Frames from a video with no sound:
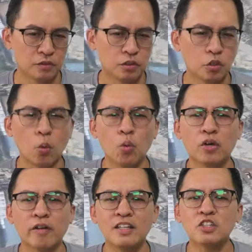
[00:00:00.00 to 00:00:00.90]
Norwood
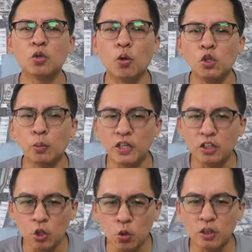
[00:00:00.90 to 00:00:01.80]
Grand is going to be the
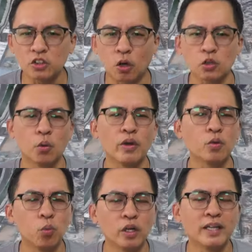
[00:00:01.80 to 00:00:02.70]
newest condo in
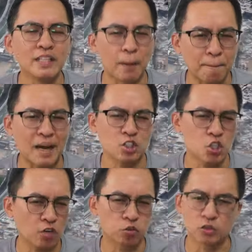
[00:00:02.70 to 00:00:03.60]
Woodlands in the past
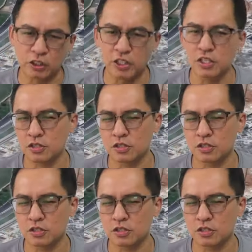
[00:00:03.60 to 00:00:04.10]
12 to 13 years.